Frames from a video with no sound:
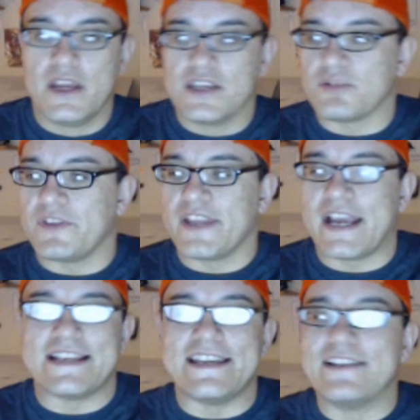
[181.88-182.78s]
some of the
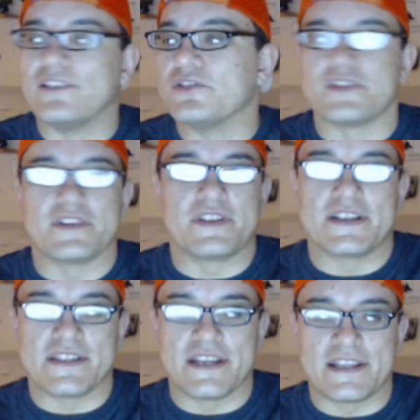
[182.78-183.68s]
ideals and
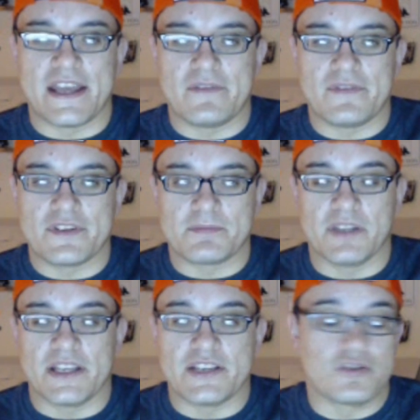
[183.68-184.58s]
things like that of this
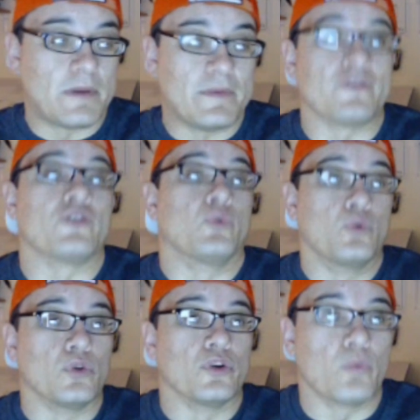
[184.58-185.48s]
place, or maybe even the
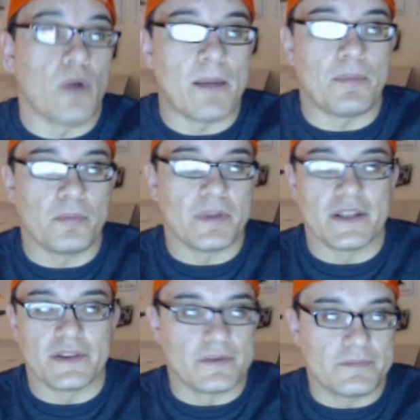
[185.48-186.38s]
ruler, Wapol
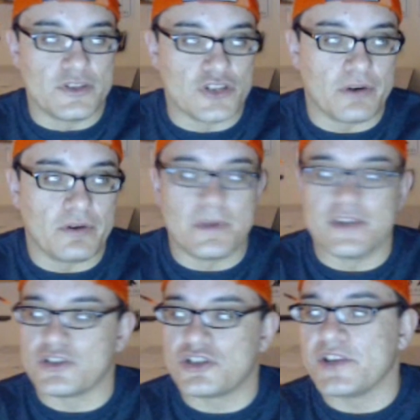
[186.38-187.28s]
being the degenerate
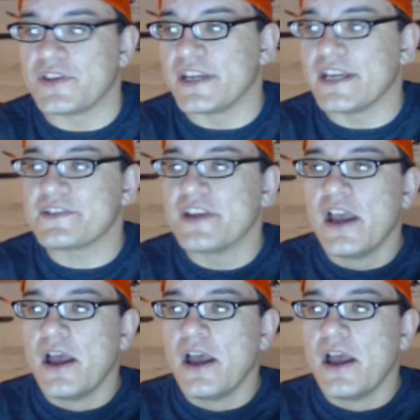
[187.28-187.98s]
piece of shit that he is,